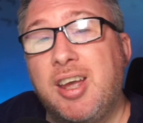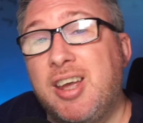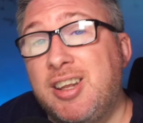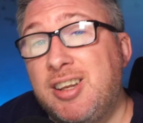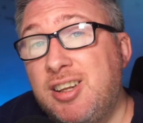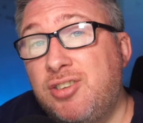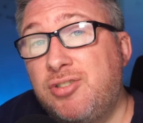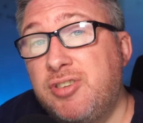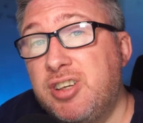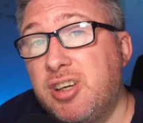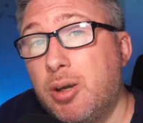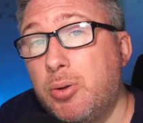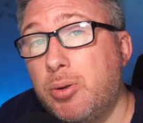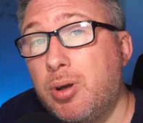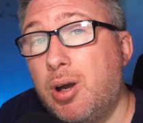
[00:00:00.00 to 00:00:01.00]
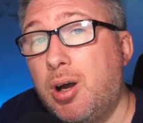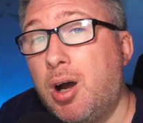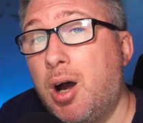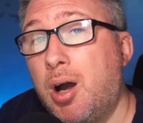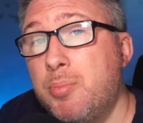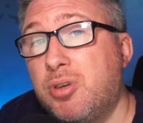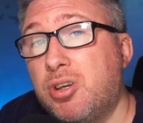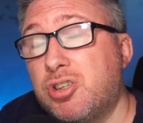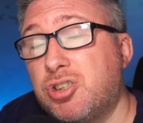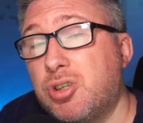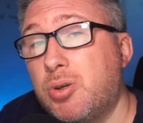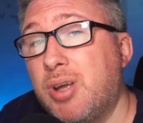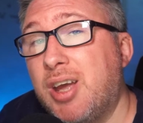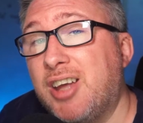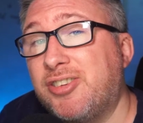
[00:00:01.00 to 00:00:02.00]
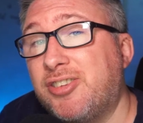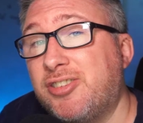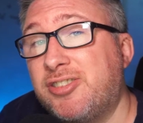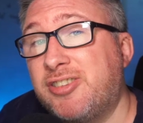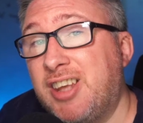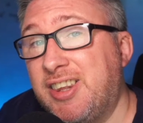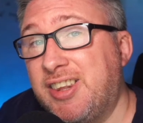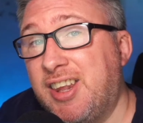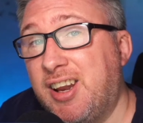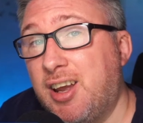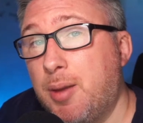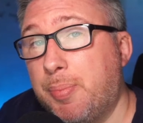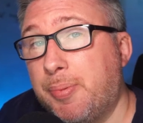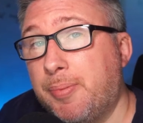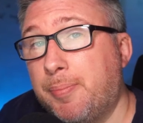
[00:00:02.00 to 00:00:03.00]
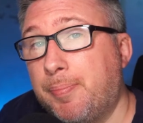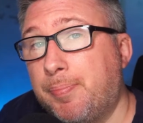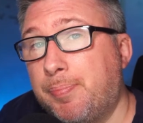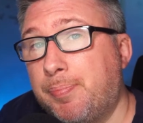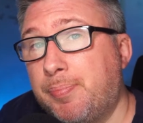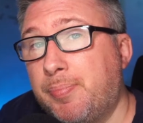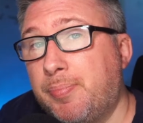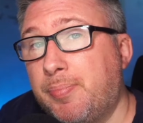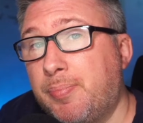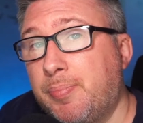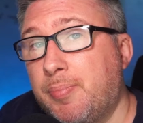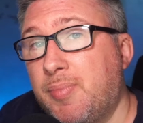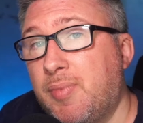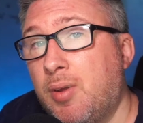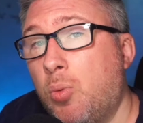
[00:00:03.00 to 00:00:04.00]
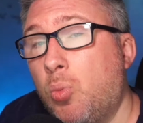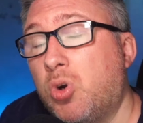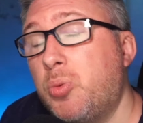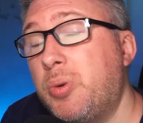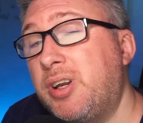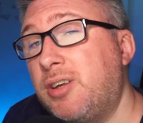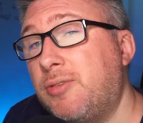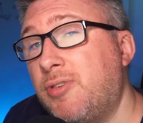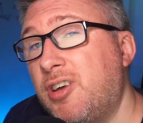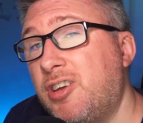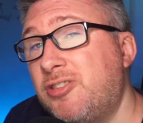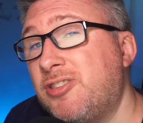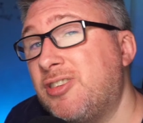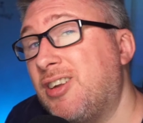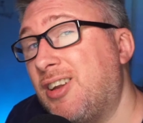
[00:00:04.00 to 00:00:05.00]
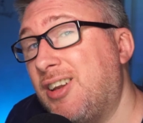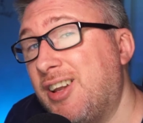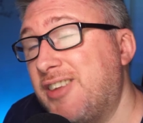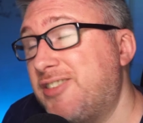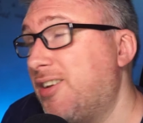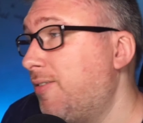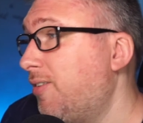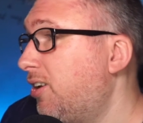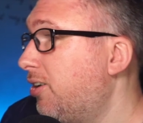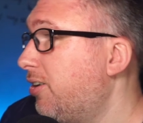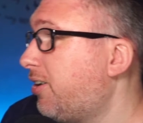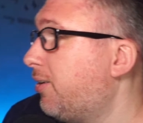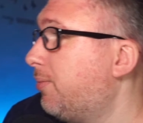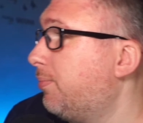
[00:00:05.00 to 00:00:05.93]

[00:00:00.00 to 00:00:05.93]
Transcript: In this video, I'm going to show you how to set that up. What do we need first? Let's have a look.